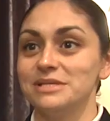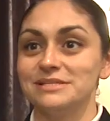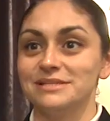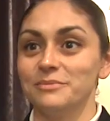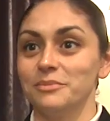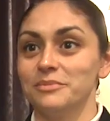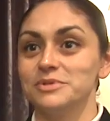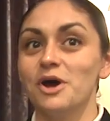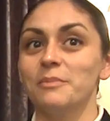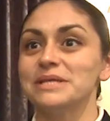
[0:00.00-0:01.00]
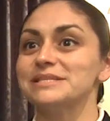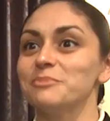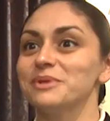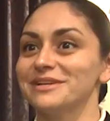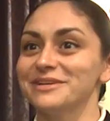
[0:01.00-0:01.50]
has taught me
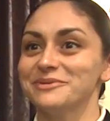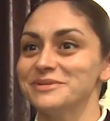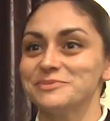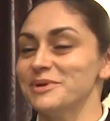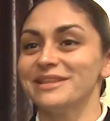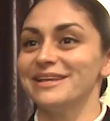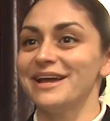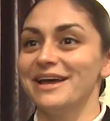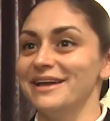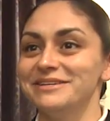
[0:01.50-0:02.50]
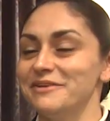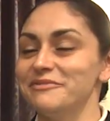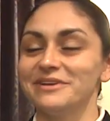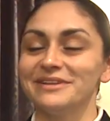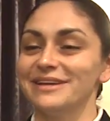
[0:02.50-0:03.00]
something new this week that I
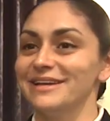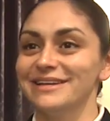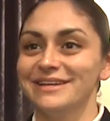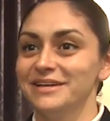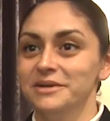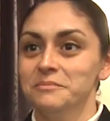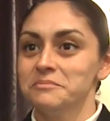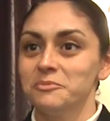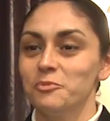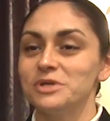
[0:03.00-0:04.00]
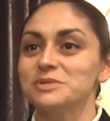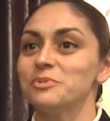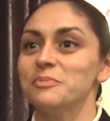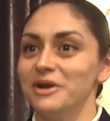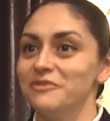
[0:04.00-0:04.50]
definitely
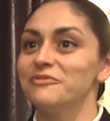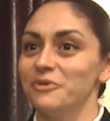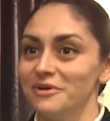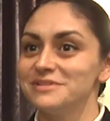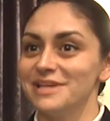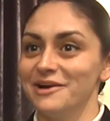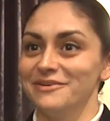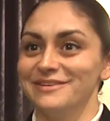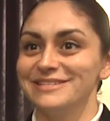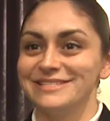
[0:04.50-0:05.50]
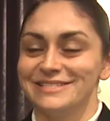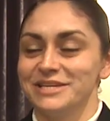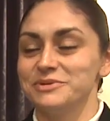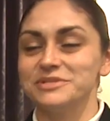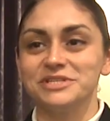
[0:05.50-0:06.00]
wasn't prepared for, so it's,
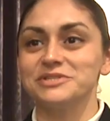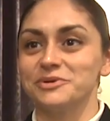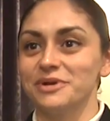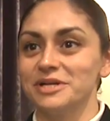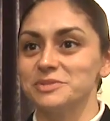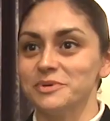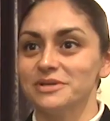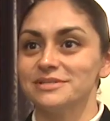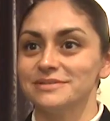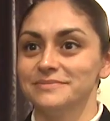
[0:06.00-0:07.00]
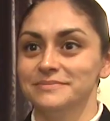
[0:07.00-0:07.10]
it's just a great experience.